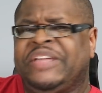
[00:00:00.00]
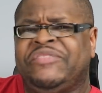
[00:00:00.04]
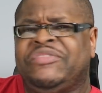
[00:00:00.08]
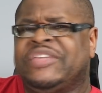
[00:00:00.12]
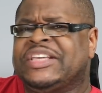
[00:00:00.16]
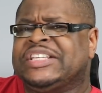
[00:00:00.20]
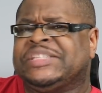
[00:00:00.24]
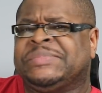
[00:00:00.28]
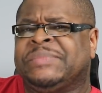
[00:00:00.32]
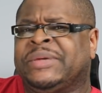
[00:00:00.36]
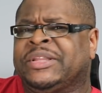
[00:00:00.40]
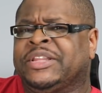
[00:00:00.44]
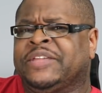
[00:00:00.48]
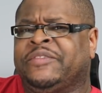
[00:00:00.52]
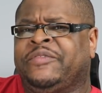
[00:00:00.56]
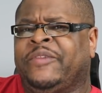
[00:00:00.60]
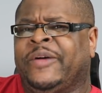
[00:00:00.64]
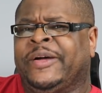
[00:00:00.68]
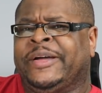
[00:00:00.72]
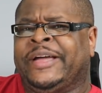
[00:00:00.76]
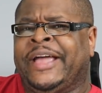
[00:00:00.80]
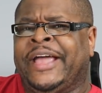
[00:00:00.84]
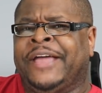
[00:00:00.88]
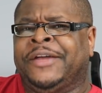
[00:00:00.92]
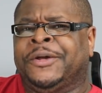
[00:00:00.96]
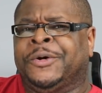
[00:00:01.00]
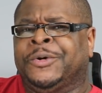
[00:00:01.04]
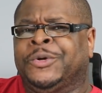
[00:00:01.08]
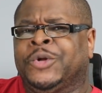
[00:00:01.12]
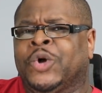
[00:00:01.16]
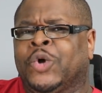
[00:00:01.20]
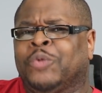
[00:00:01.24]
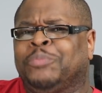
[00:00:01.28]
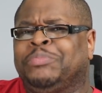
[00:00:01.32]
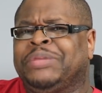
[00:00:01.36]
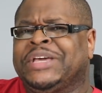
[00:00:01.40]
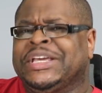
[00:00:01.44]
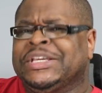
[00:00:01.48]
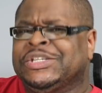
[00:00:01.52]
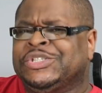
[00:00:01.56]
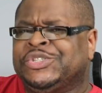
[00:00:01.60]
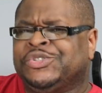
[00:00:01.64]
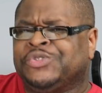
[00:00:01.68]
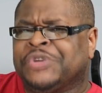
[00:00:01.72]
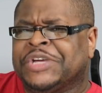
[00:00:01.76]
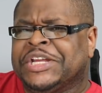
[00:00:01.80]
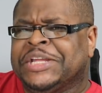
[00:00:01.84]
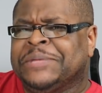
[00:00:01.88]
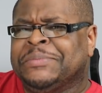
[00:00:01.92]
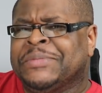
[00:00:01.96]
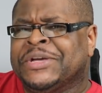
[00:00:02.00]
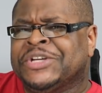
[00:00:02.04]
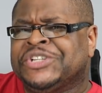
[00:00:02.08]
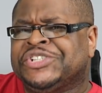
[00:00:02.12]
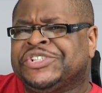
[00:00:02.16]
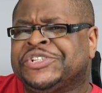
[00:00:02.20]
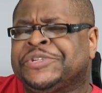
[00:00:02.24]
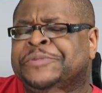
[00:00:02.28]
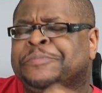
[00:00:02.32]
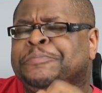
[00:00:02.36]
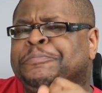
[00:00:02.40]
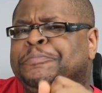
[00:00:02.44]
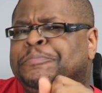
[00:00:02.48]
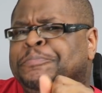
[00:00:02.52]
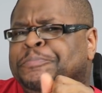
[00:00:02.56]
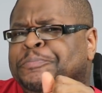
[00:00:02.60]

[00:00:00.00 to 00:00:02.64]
this motherfucker ain't on no peace treaty mission.